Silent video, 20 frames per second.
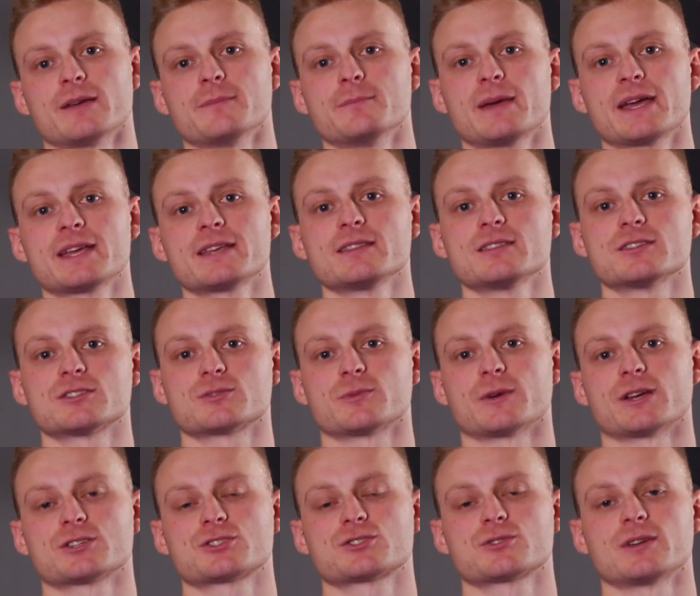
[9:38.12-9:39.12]
in making the
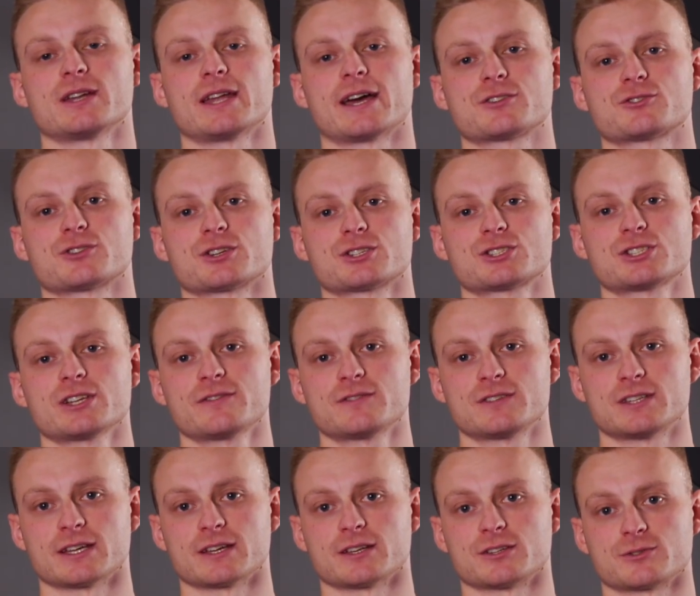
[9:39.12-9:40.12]
switch to electric
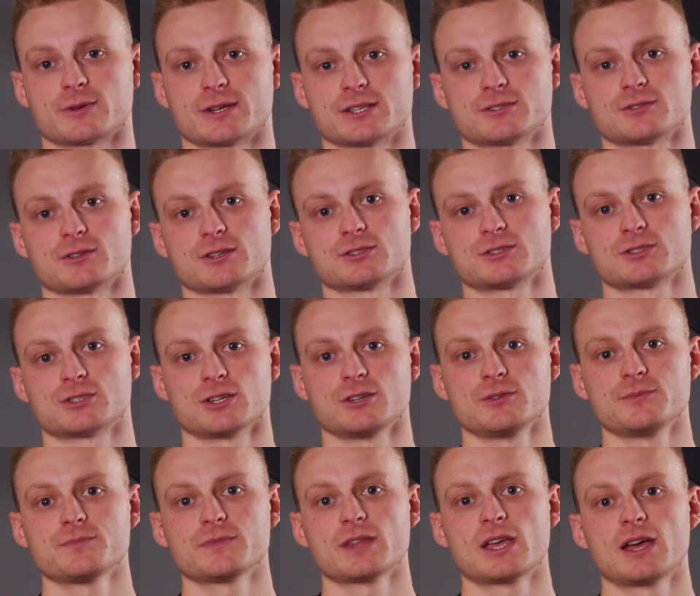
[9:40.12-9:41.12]
shifting in
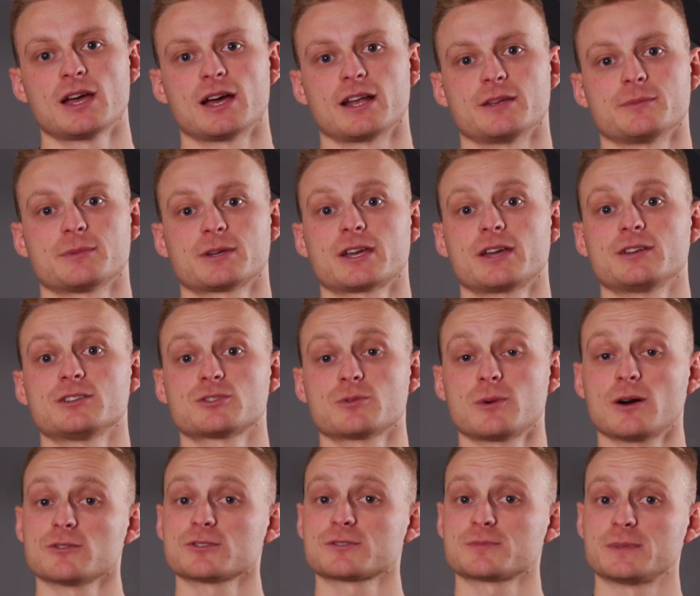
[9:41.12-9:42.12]
2022, and it became
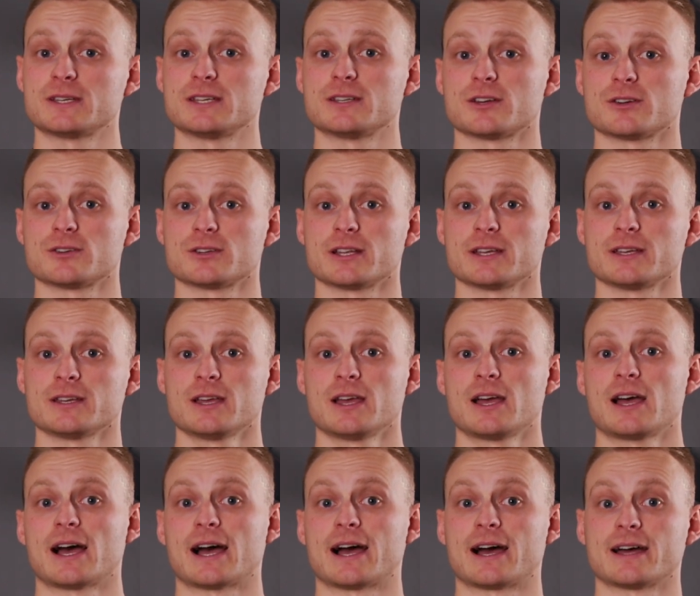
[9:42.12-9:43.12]
12-speed only
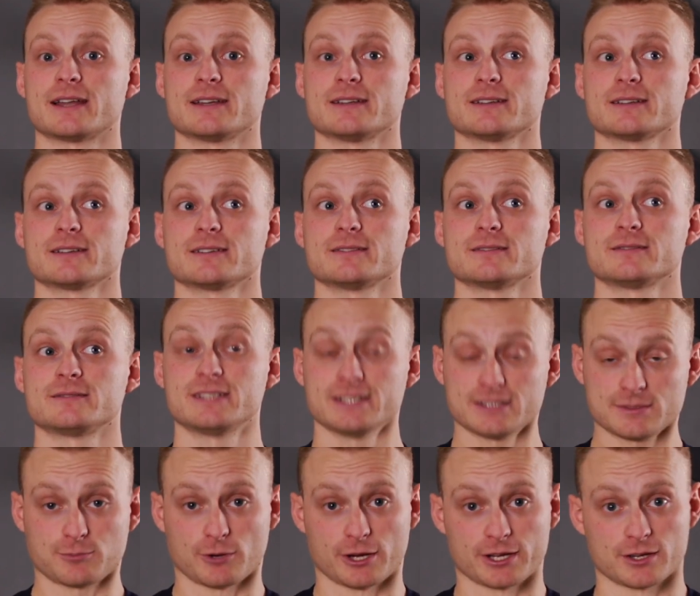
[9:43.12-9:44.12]
and
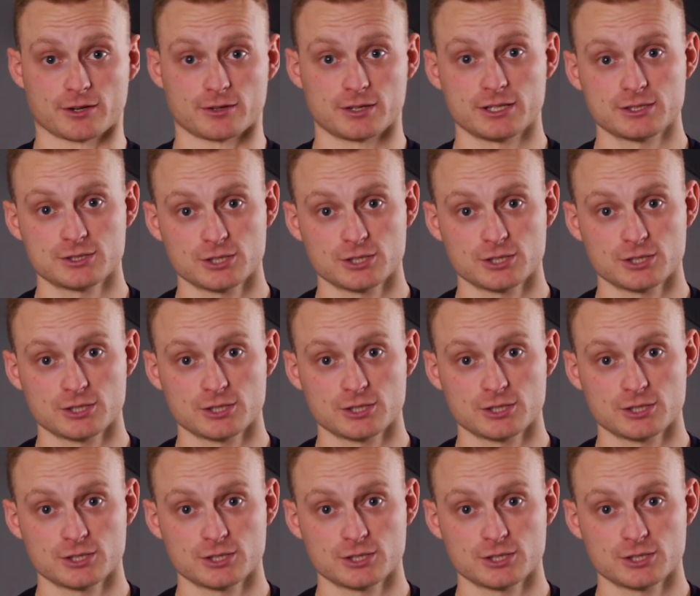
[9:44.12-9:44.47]
disc brake only